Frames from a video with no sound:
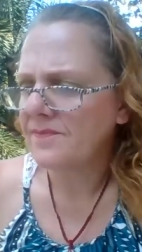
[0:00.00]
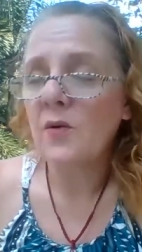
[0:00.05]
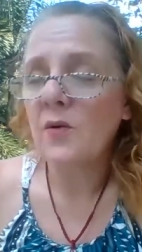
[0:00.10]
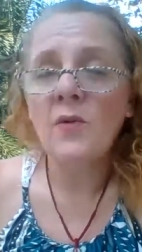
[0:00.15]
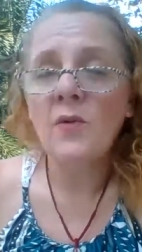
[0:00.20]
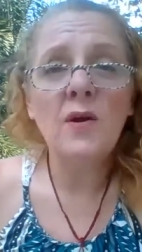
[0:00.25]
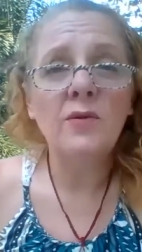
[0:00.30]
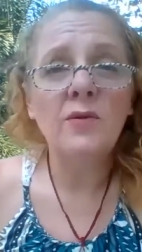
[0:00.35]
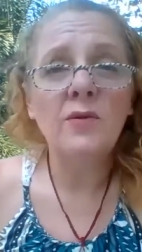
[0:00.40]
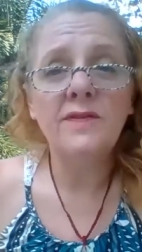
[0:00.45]

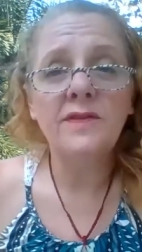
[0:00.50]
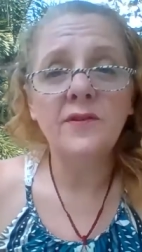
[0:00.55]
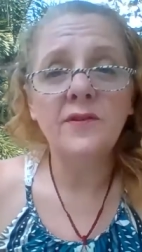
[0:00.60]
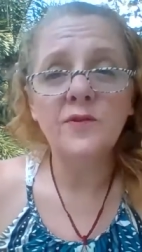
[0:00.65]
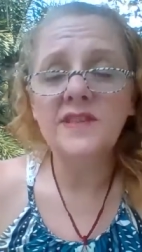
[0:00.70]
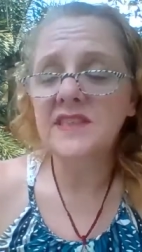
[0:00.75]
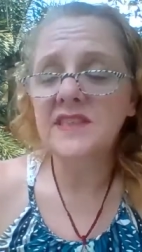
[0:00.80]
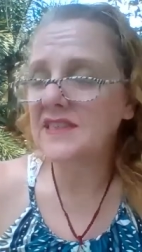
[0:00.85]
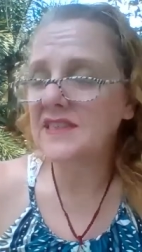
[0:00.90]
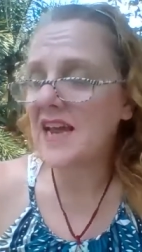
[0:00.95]
feel
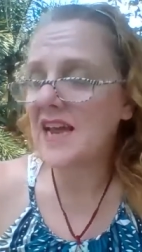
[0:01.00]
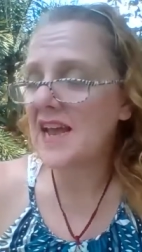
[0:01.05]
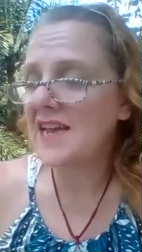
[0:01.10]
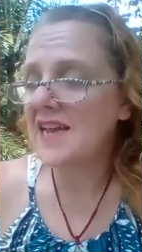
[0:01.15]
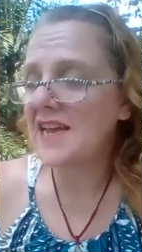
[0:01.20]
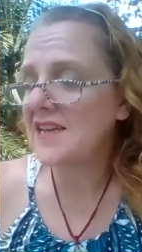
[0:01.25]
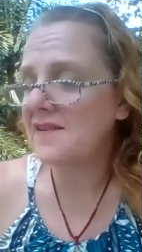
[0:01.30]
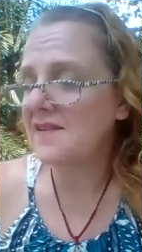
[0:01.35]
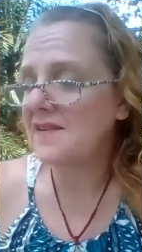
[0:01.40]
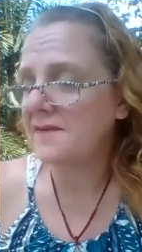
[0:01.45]

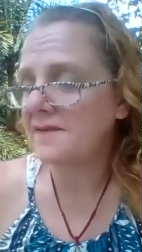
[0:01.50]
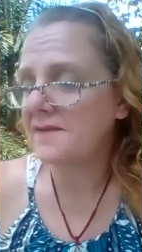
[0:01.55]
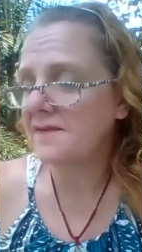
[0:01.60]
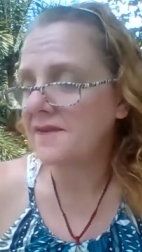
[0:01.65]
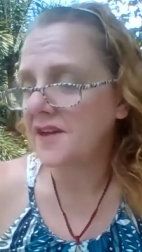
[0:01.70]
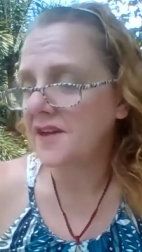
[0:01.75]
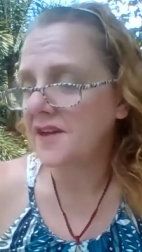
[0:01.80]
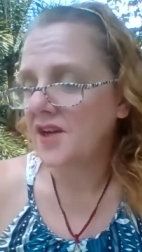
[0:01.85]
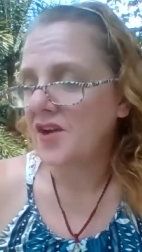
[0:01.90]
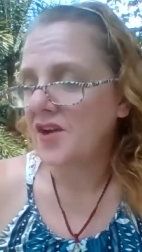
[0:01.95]

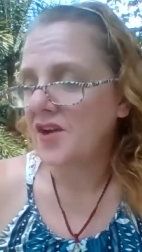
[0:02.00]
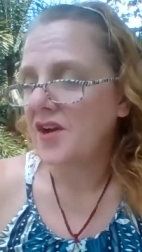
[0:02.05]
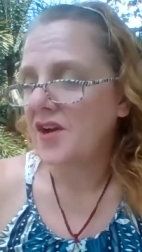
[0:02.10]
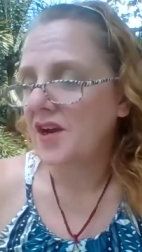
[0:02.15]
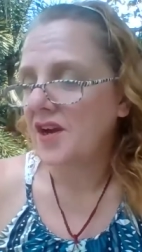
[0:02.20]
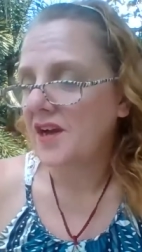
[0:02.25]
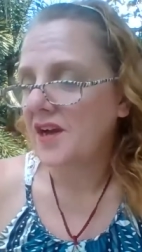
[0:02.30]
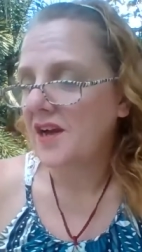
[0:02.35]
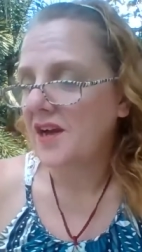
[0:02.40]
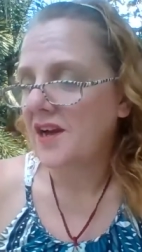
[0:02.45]
safe,
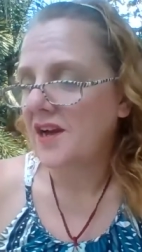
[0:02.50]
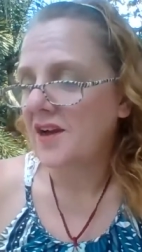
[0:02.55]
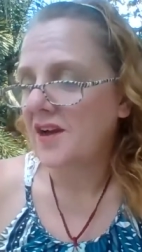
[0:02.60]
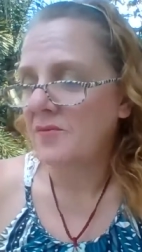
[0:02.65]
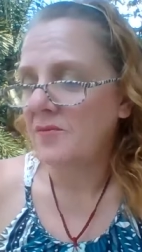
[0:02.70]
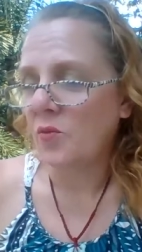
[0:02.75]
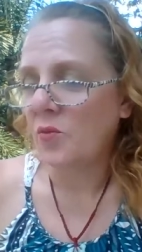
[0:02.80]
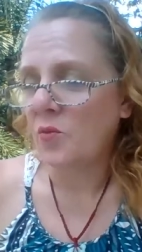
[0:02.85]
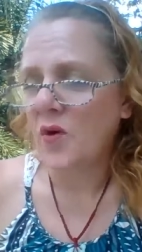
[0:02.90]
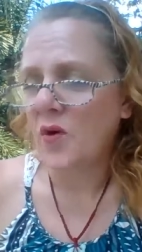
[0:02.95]

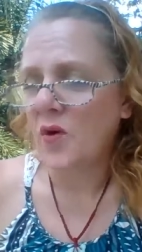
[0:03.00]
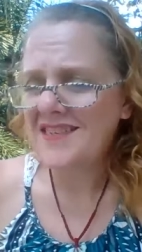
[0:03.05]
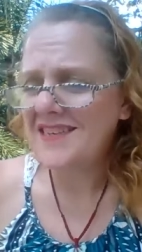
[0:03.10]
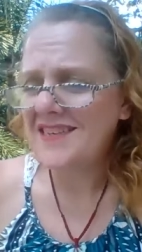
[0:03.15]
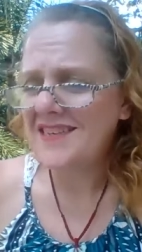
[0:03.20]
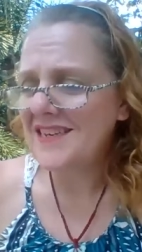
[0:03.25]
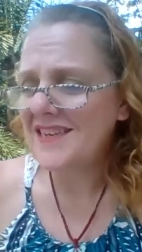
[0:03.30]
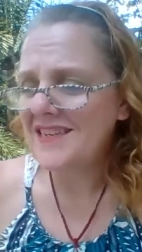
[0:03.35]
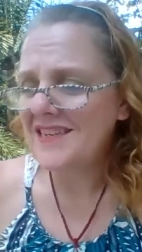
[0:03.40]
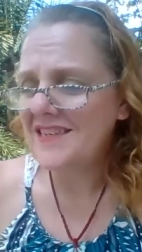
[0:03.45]
what is
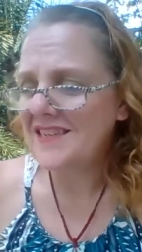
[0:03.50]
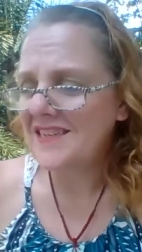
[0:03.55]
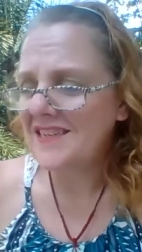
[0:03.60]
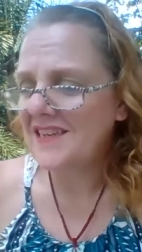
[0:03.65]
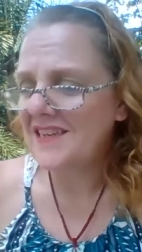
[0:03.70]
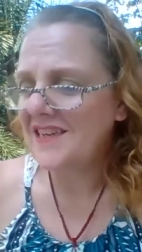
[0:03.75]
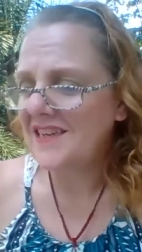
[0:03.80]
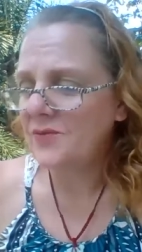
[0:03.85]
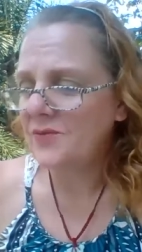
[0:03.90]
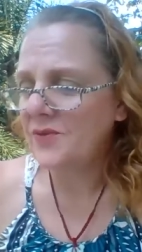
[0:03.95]

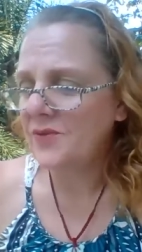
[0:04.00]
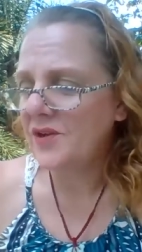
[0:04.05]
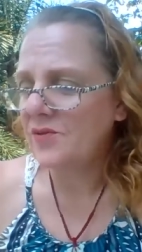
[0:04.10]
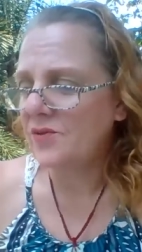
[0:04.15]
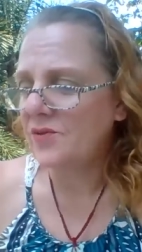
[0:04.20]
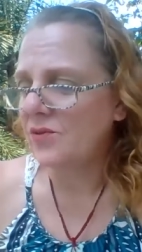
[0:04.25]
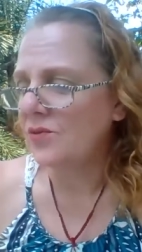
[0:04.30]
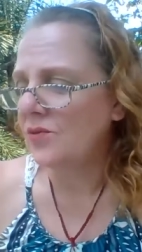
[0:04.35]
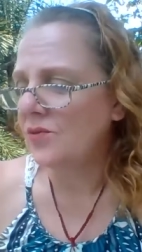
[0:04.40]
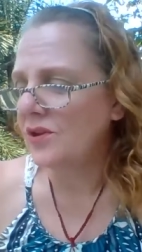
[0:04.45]
easy. We
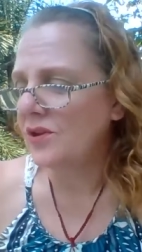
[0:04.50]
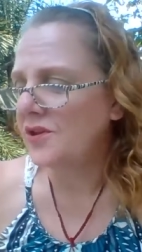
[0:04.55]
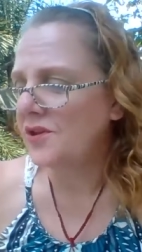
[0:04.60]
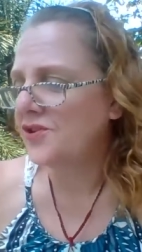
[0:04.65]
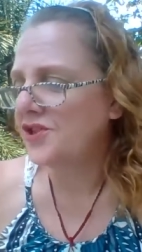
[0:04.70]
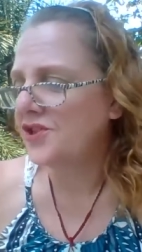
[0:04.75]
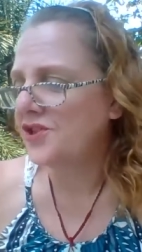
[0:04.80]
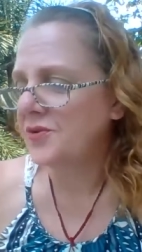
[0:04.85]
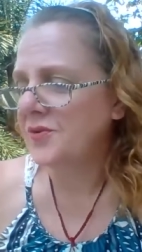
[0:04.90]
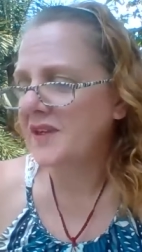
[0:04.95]
all
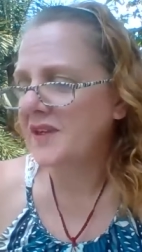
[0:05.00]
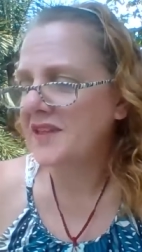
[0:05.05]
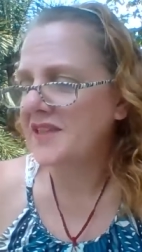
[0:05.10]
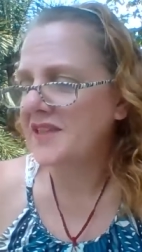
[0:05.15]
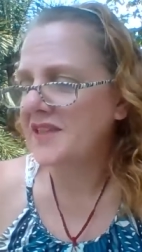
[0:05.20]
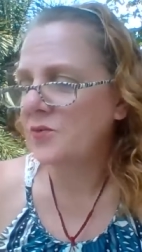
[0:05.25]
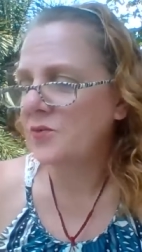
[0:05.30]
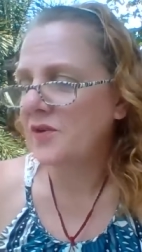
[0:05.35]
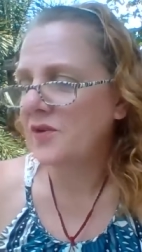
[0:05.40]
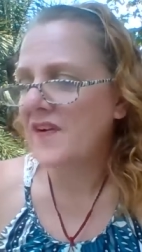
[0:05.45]
do
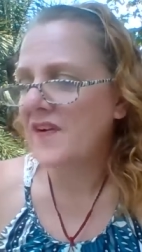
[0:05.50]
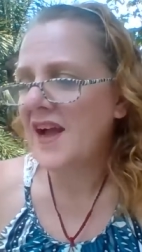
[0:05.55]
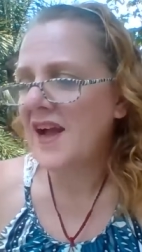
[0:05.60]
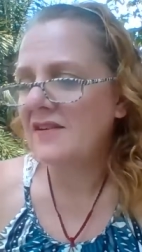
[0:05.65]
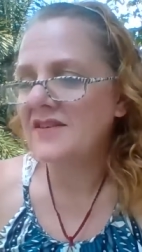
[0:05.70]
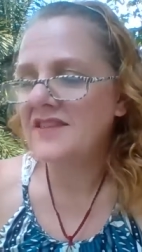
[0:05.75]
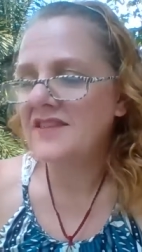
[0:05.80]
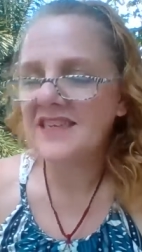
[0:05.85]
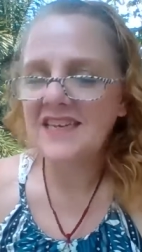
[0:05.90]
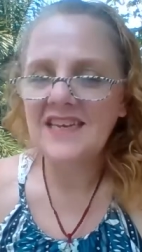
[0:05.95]
it
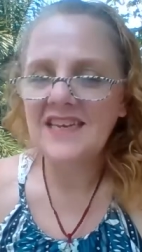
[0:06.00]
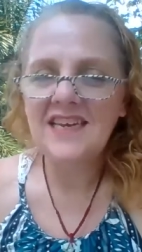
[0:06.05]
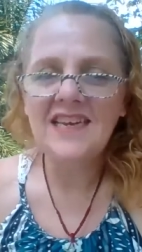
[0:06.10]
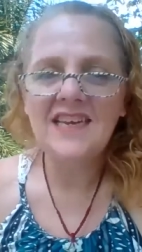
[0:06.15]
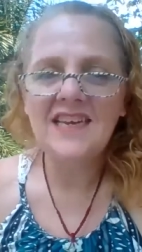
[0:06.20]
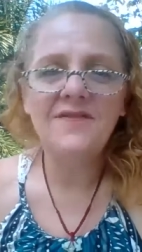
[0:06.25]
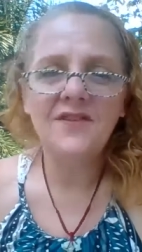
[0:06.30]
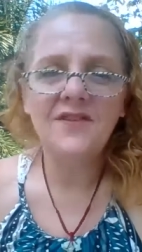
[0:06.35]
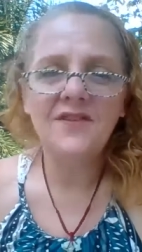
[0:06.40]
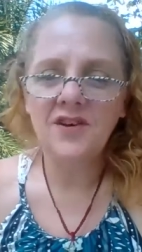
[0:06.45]
without
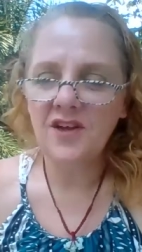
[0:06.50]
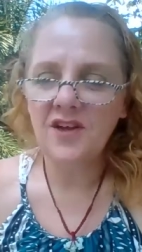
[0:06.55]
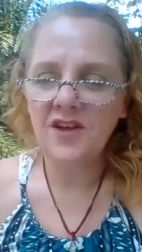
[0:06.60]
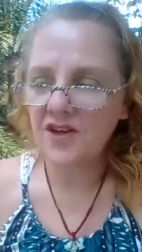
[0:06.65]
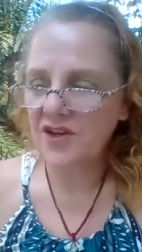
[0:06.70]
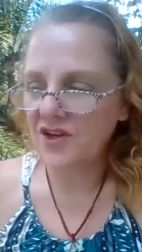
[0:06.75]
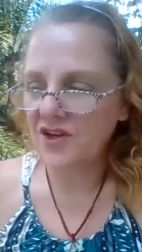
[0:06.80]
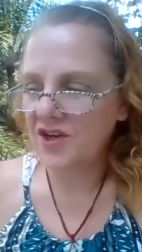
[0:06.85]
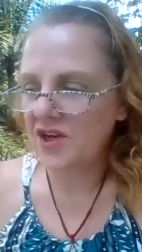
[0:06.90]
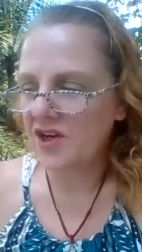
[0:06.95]
even
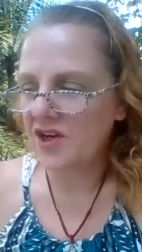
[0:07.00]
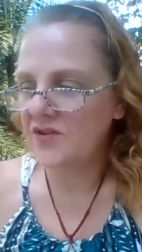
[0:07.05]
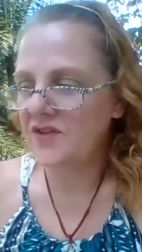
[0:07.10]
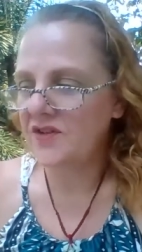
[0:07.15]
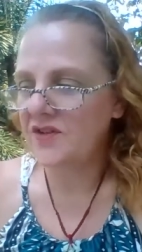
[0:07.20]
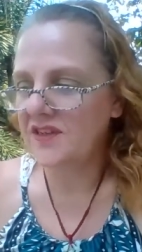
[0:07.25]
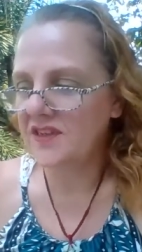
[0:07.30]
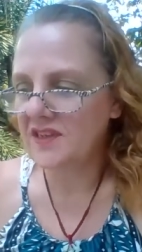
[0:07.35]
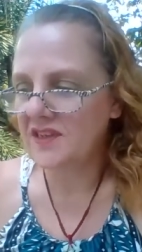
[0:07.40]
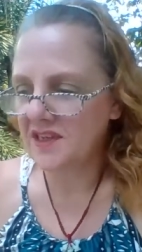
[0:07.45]

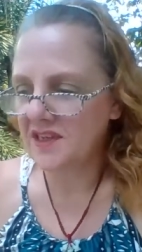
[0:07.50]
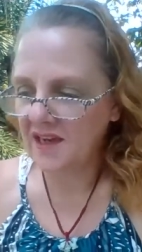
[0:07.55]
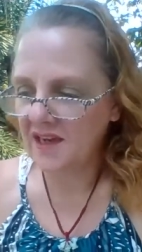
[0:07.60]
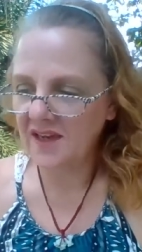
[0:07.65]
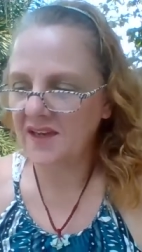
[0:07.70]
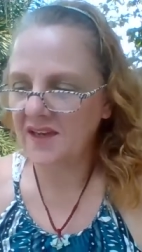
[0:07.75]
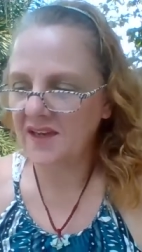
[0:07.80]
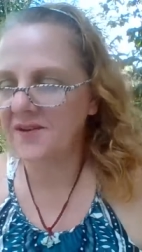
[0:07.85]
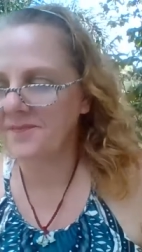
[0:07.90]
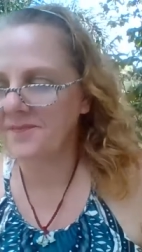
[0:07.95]

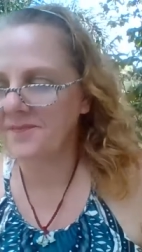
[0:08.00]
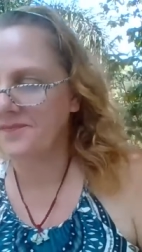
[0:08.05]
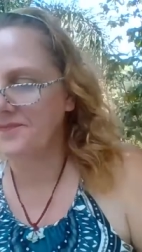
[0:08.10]
noticing.